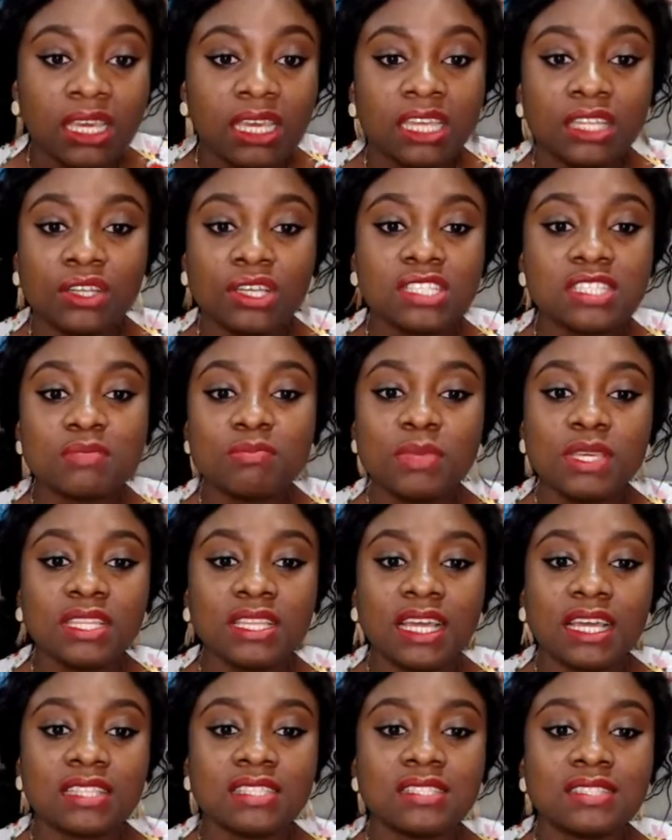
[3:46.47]
It doesn't
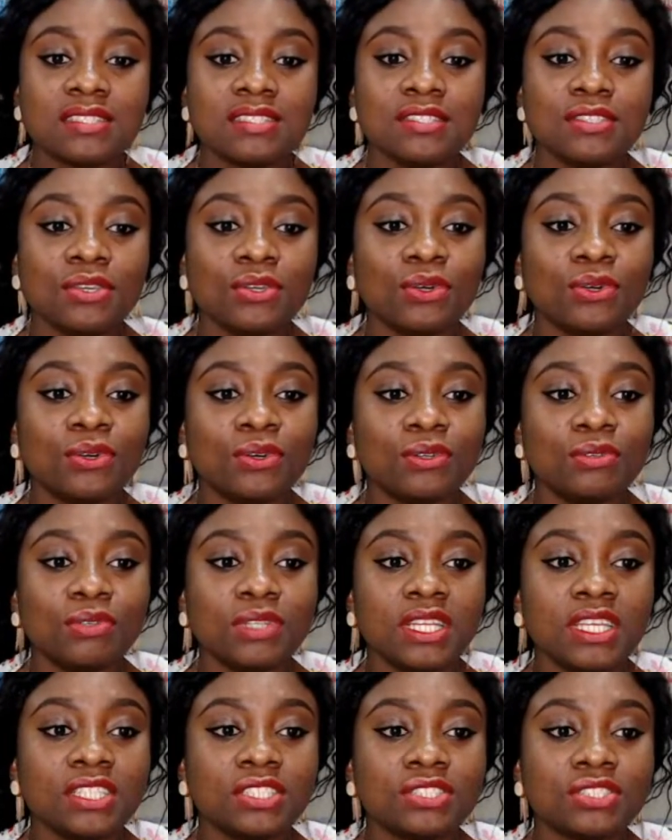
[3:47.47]
mean that your
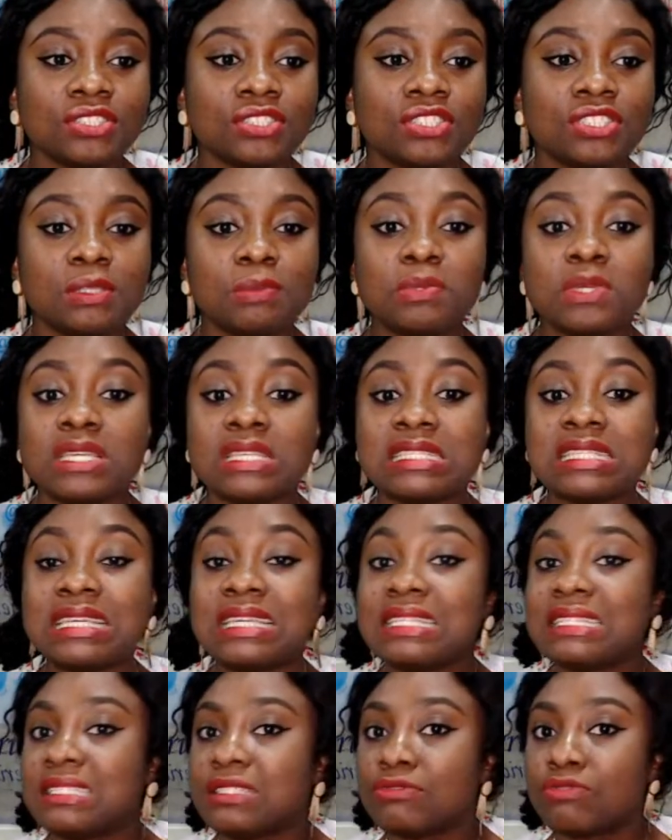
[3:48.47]
relationship is
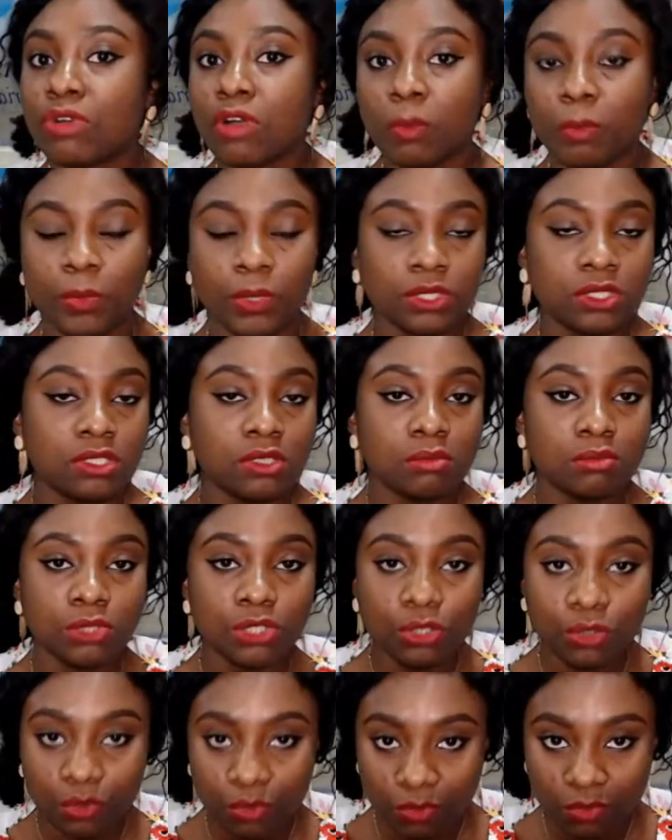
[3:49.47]
hitting rock bottom.
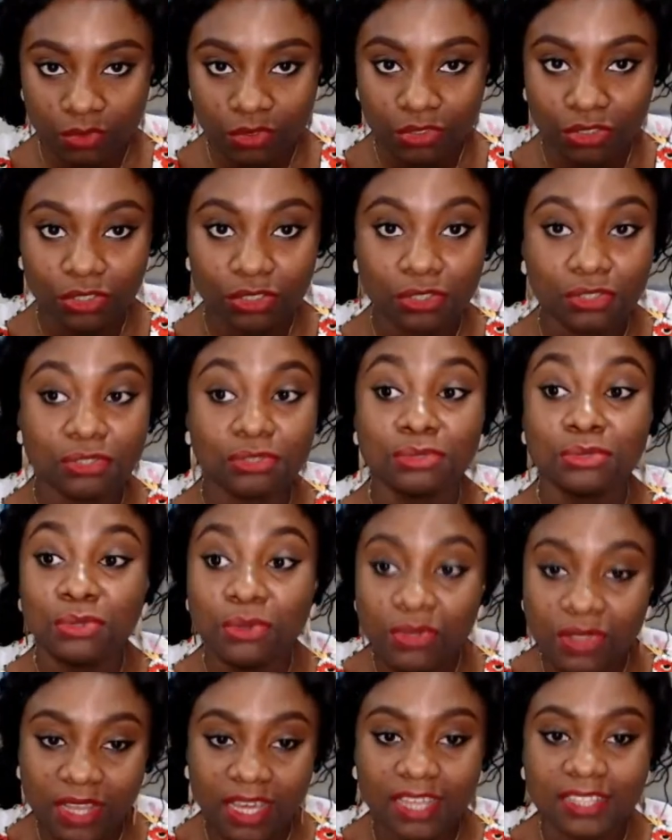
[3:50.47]
No, just
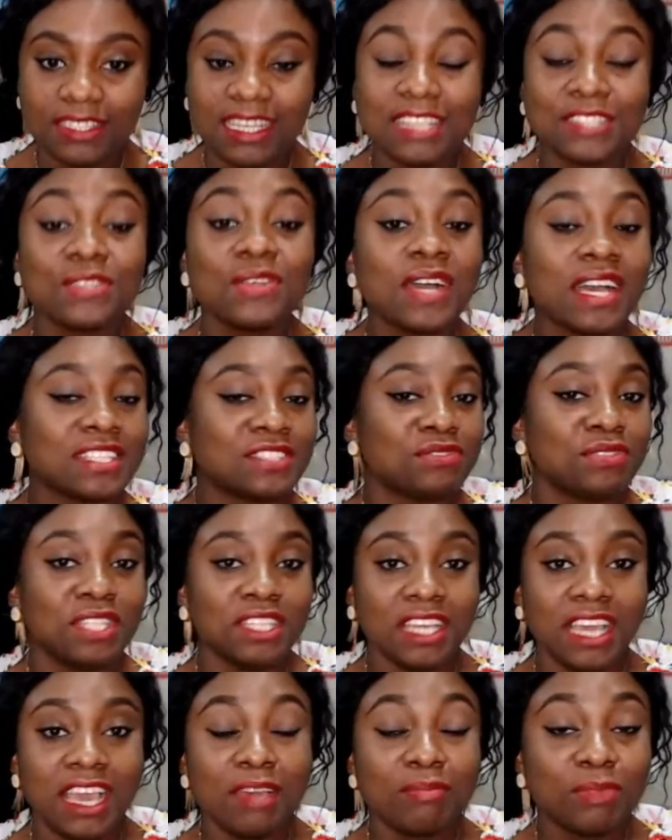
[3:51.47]
know that as long as
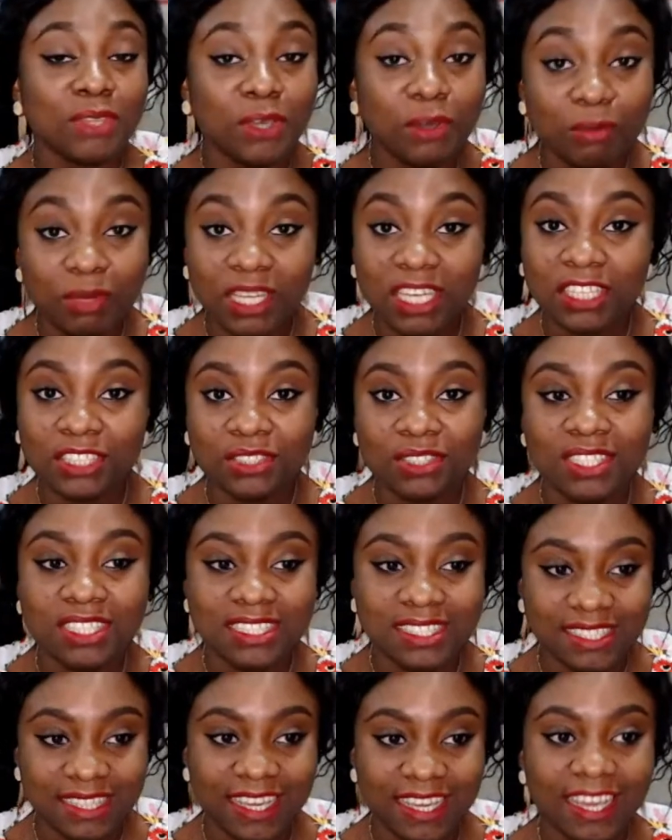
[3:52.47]
really the communication
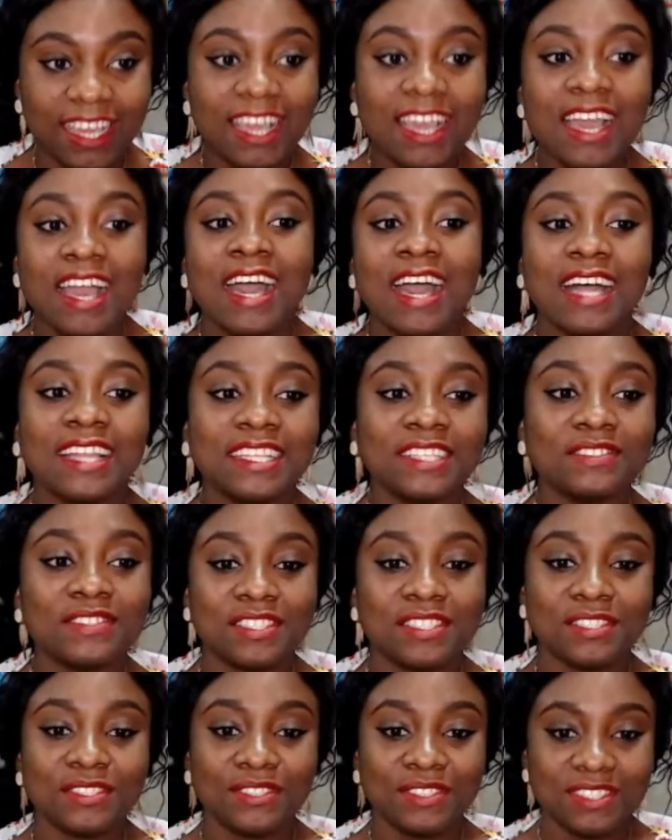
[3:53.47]
is there and there
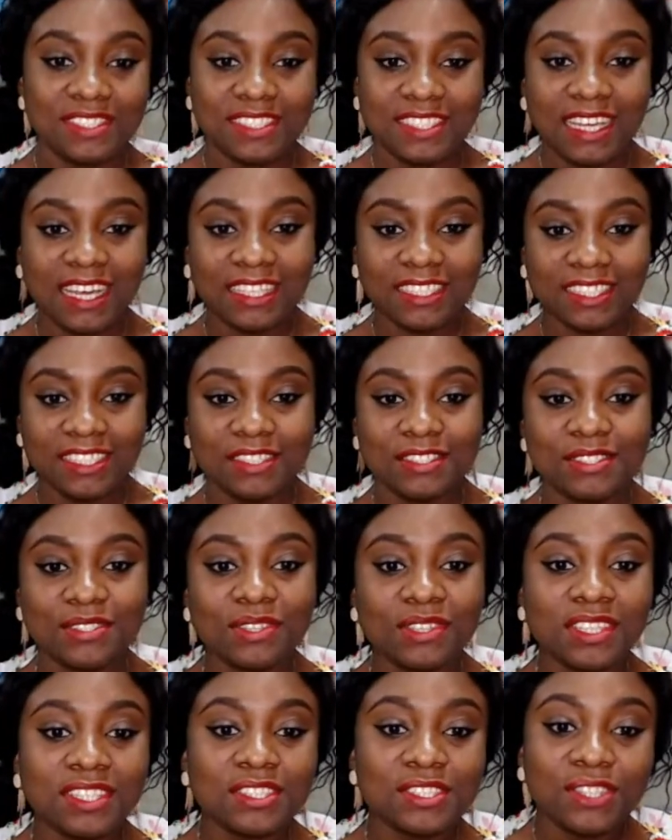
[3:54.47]
is an understanding.
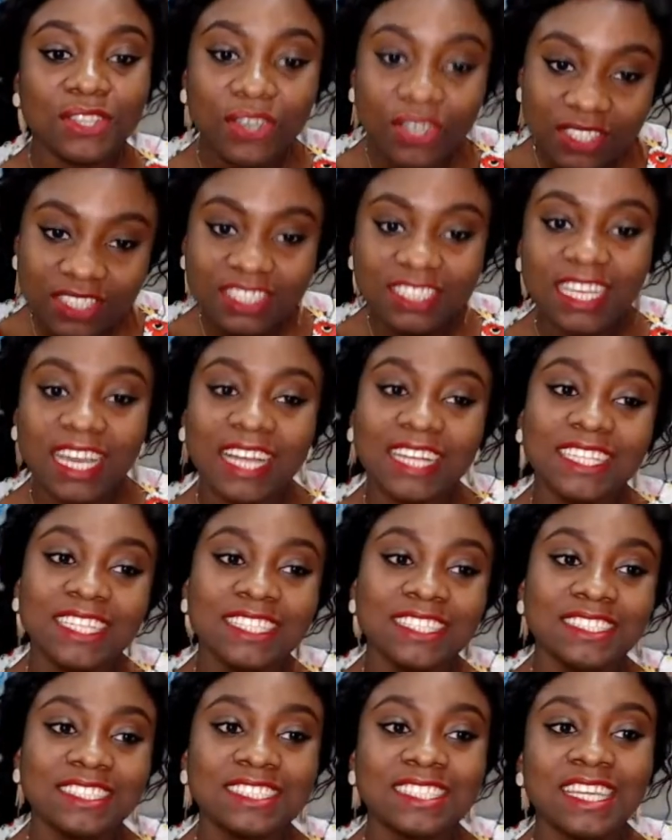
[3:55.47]
So the third
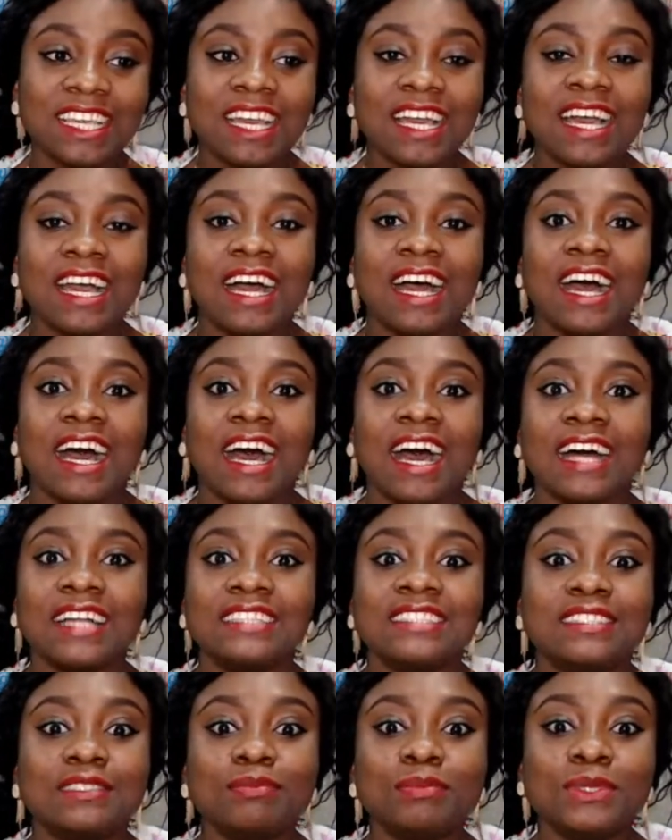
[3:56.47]
challenge
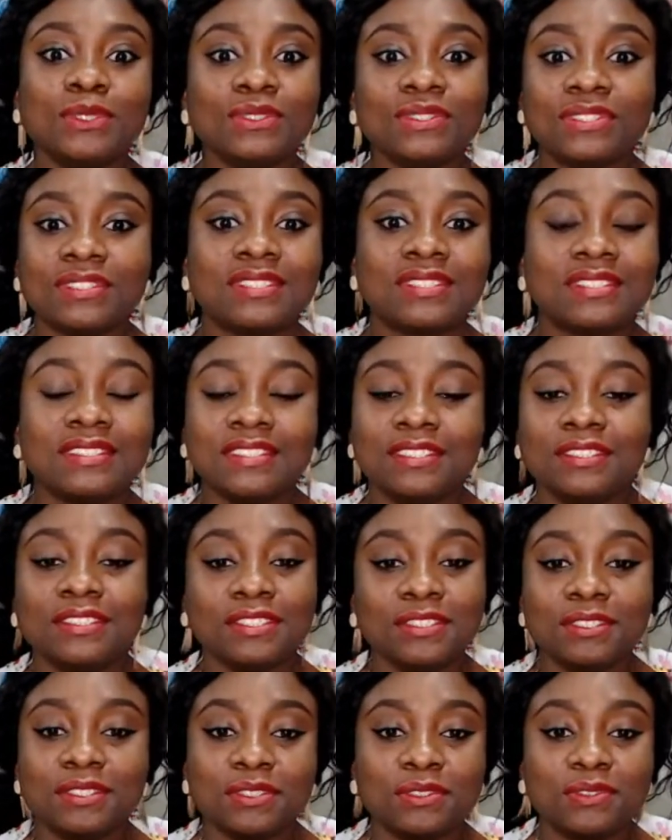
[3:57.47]
and the most
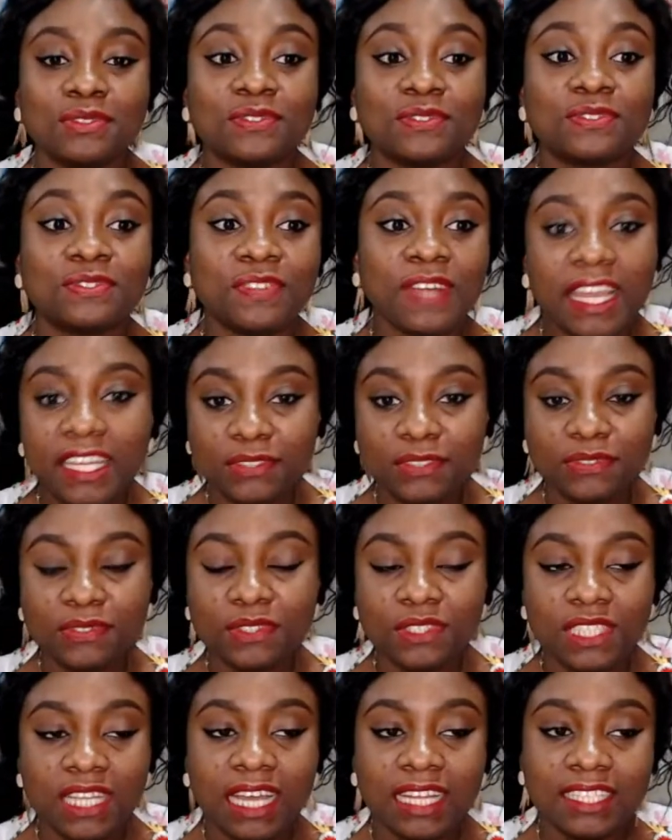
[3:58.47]

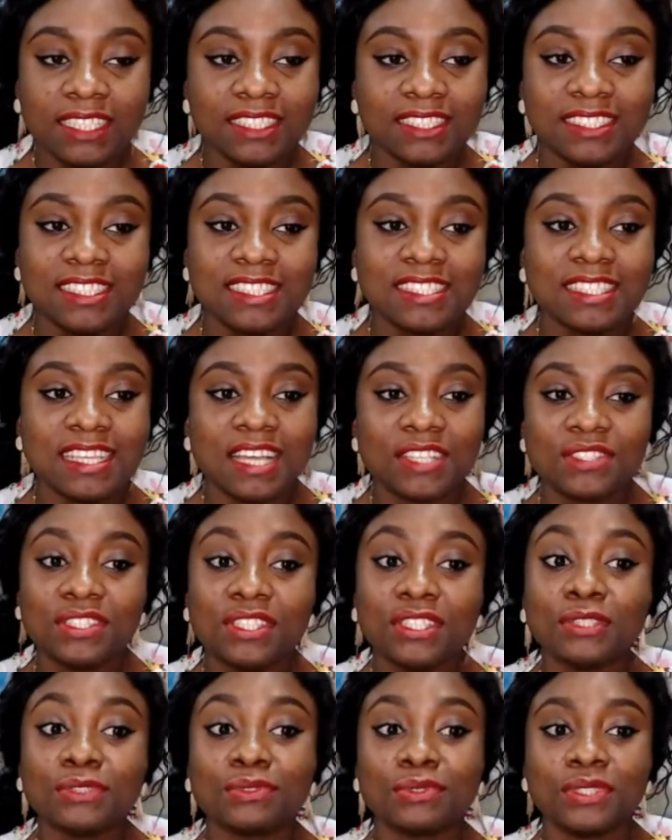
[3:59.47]
frightful challenge is
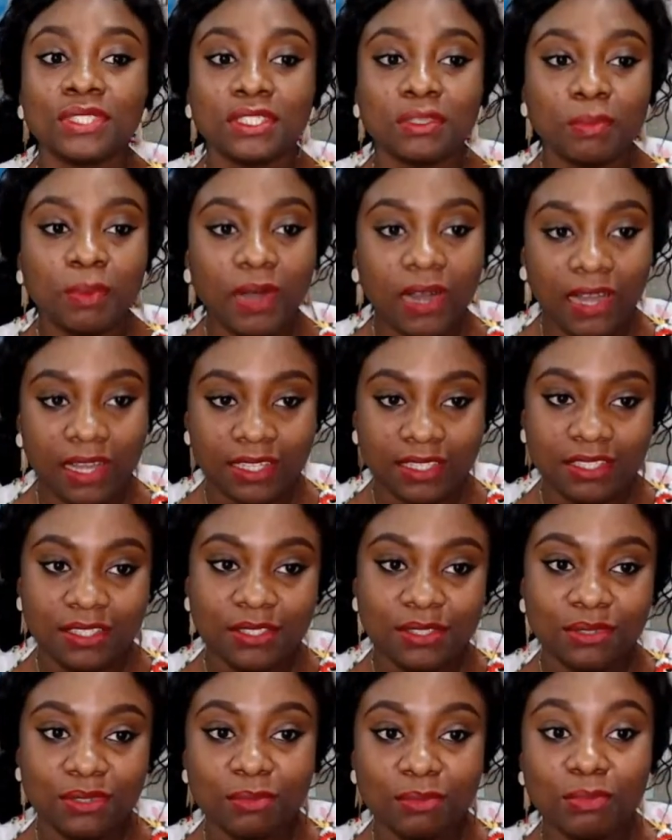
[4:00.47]
actually growing apart.
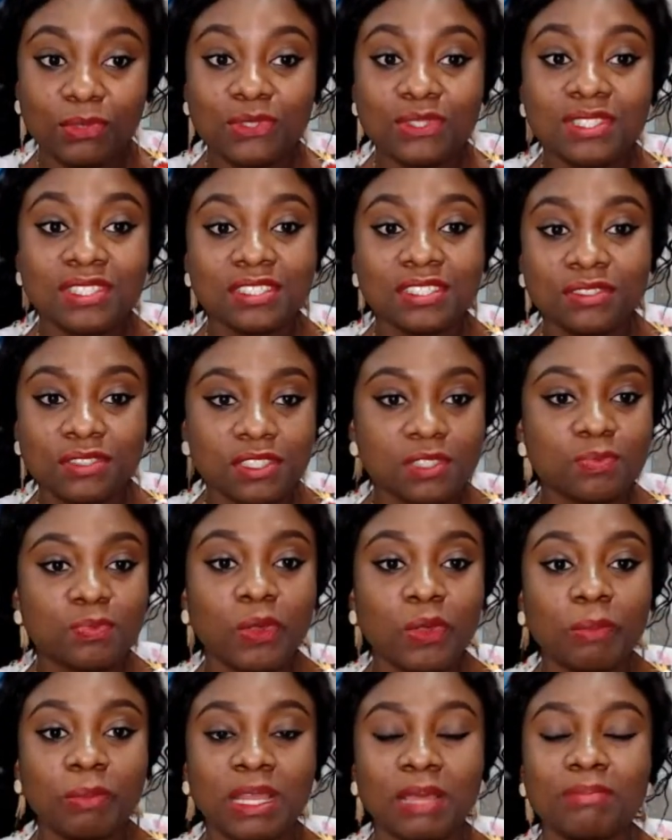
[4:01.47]
So the most serious
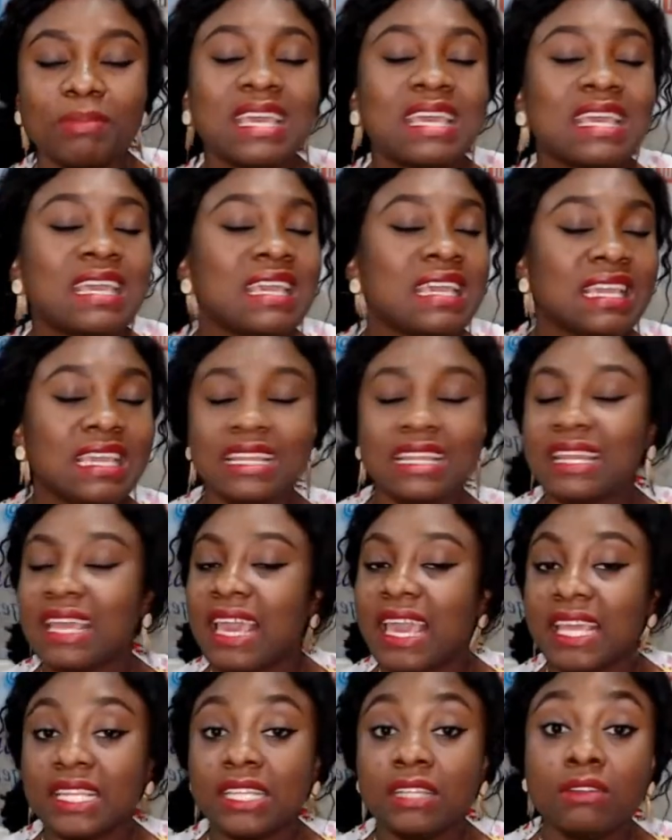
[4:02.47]
problem in
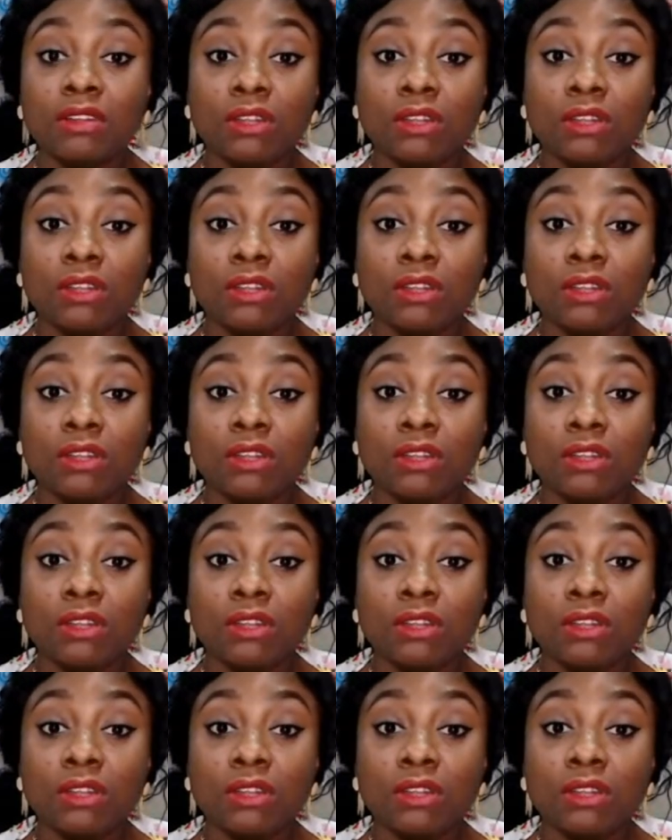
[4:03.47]
any